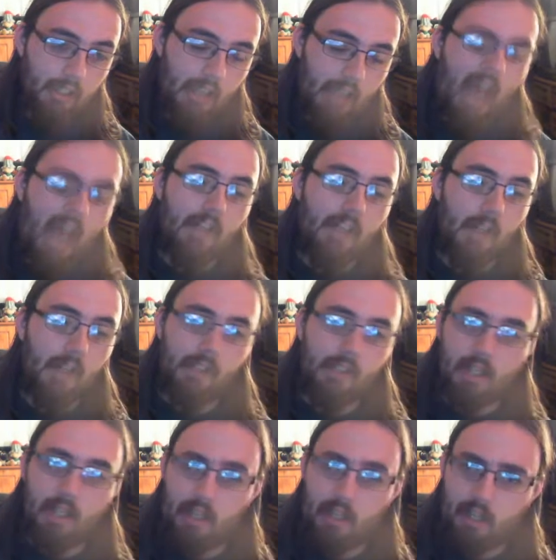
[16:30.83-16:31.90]
I know
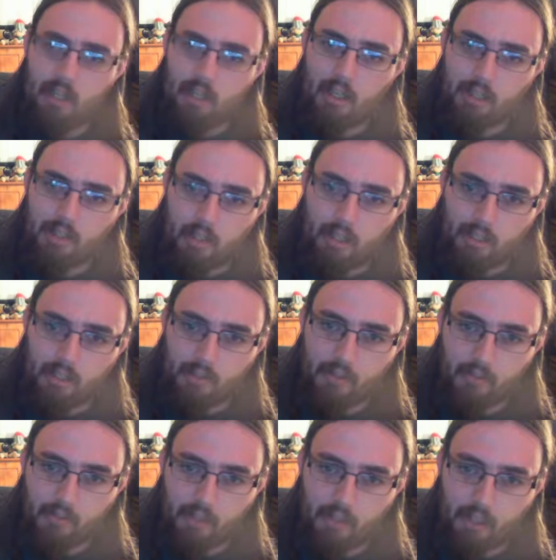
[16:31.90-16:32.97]
that a lot
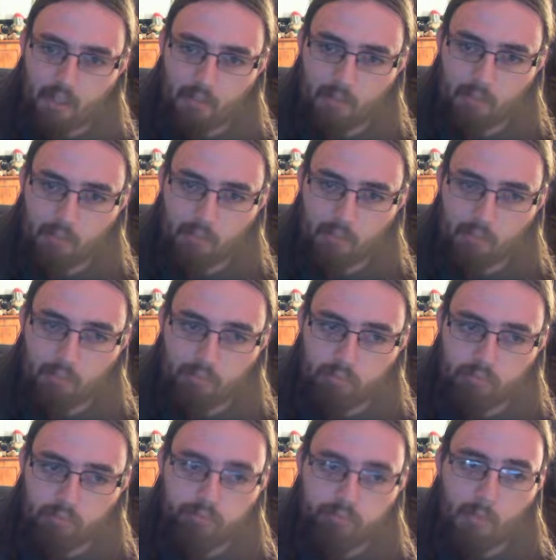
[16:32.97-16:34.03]
of um,
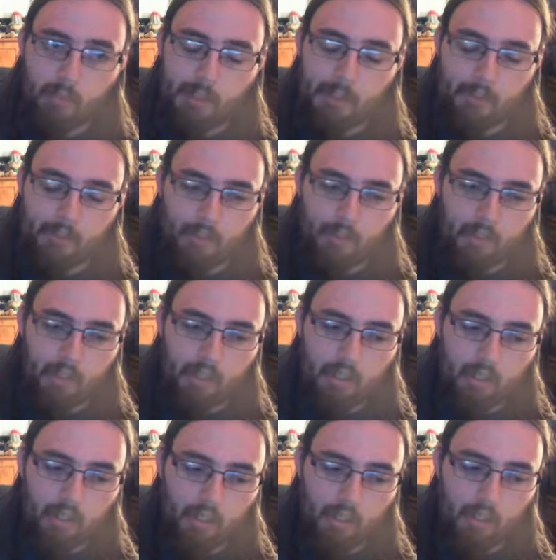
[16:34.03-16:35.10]
one Piece, uh, a
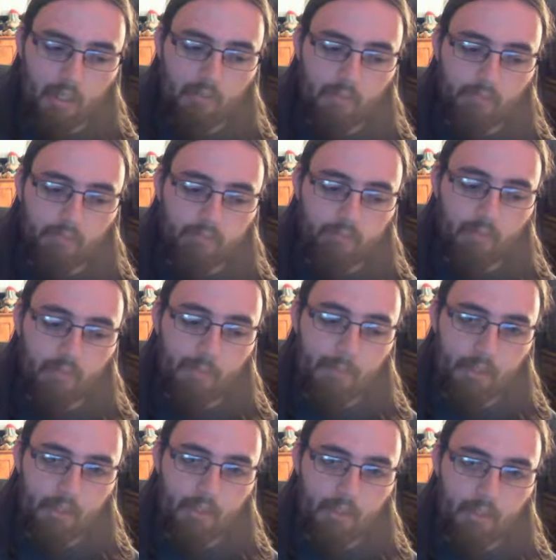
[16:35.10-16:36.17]
lot of One
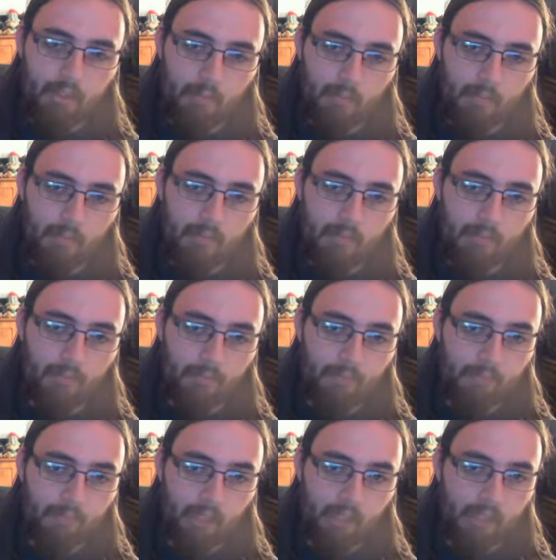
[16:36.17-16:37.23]
Piece um, uh,
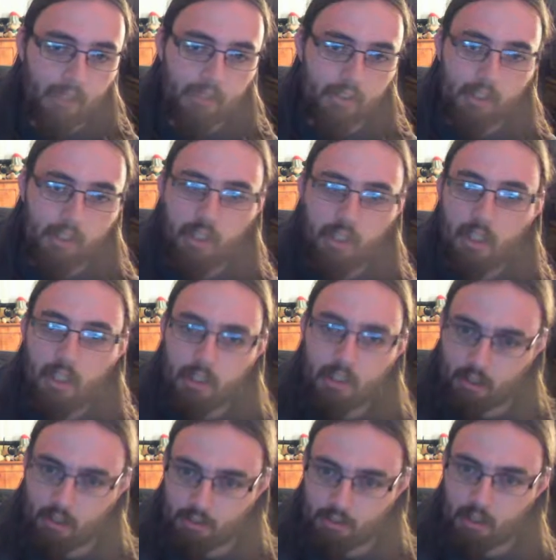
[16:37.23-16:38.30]
fans, you
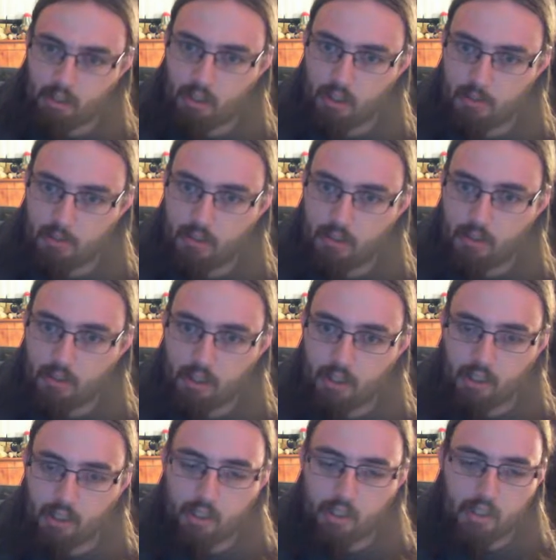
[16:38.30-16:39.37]
y'all probably
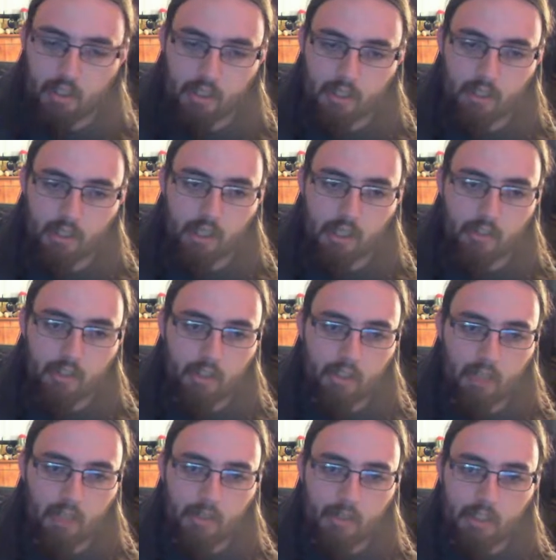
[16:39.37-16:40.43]
gonna uh, could
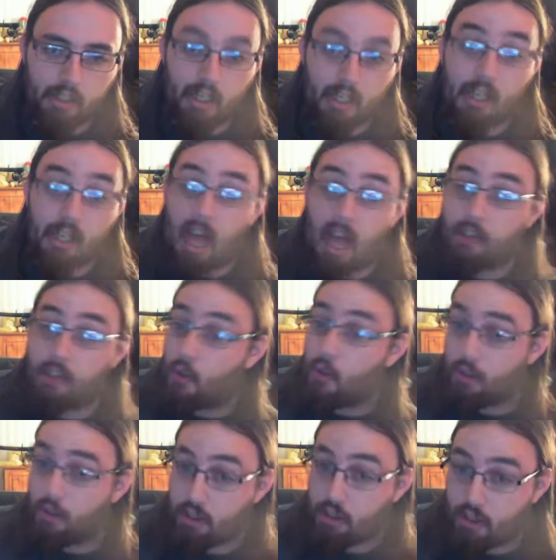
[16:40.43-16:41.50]
comment like, "I
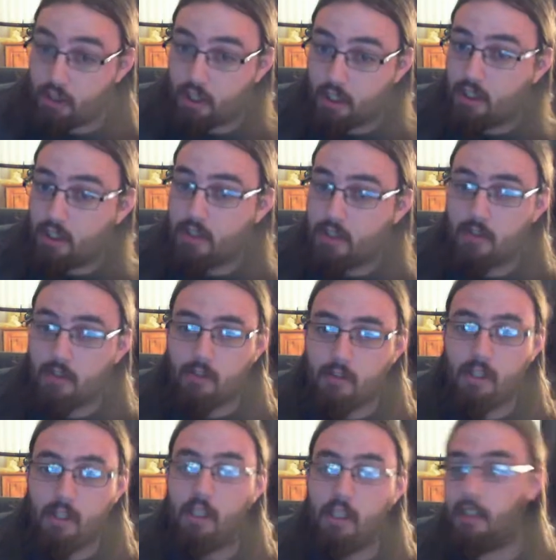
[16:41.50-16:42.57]
told you so."
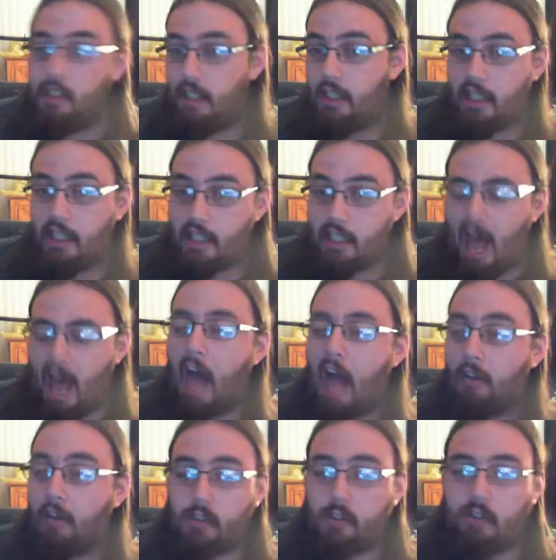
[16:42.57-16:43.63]
You know, like
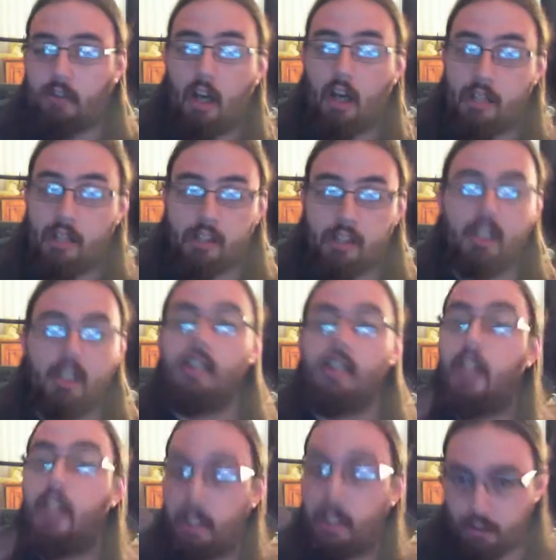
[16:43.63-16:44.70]
I got that shit.
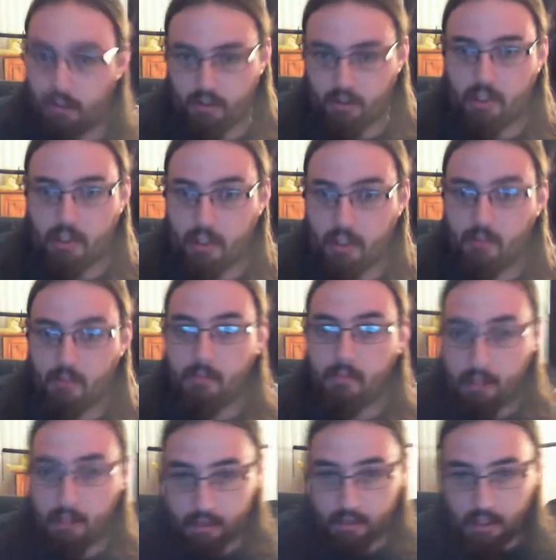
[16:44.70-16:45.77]
Yes, you did.
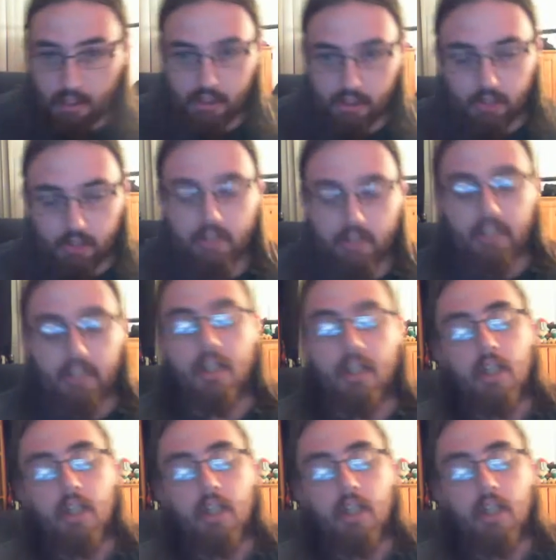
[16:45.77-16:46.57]
Yes, you did.